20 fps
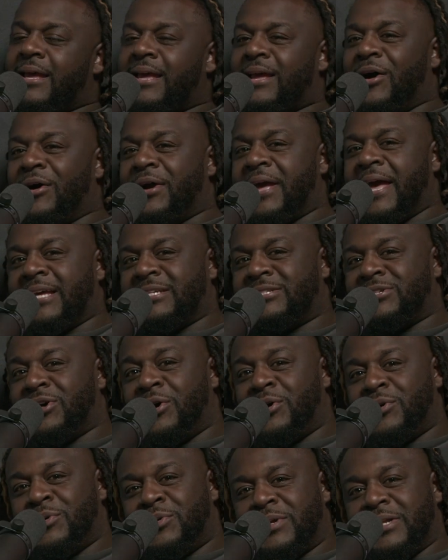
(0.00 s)
Okay,
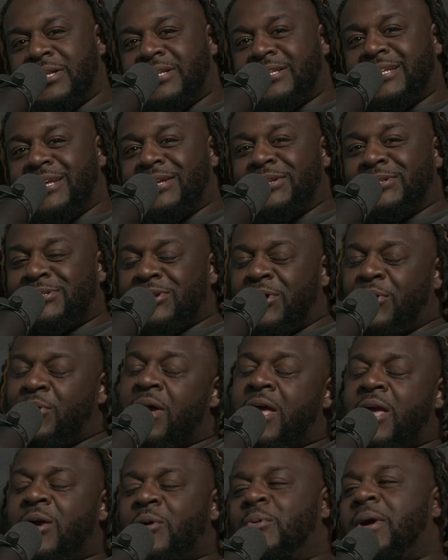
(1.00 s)
so this,
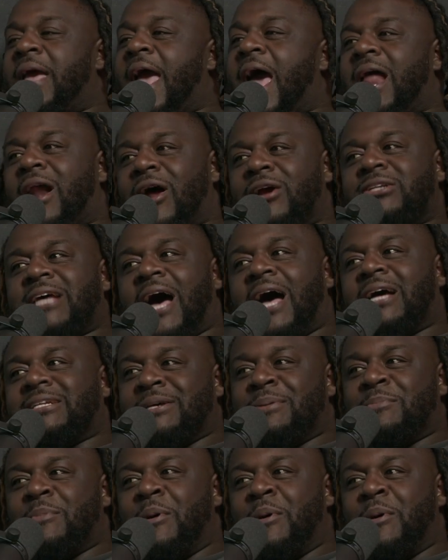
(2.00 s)
so we had our toxic